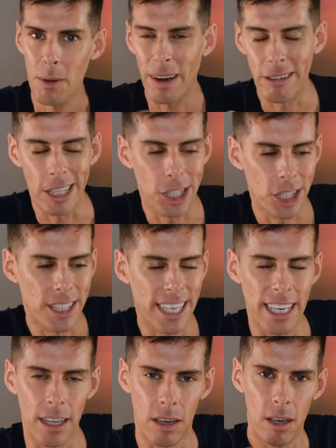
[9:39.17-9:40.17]
I really shouldn't
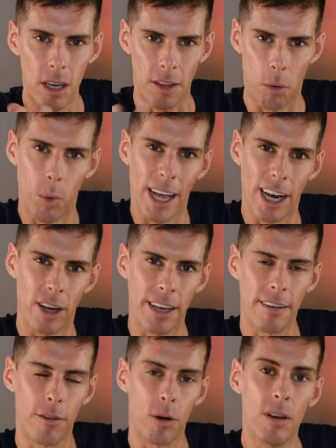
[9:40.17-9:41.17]
say that, that we're
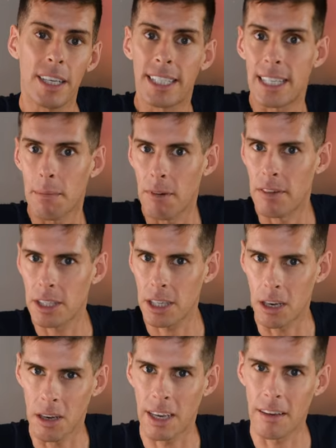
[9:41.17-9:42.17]
looking for. Some of us
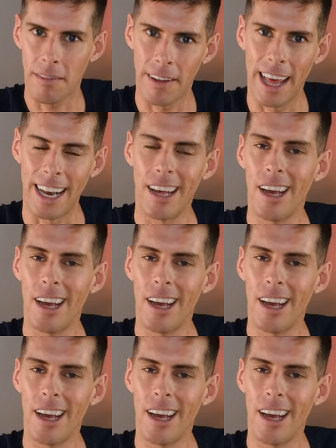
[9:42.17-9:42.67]
are looking for that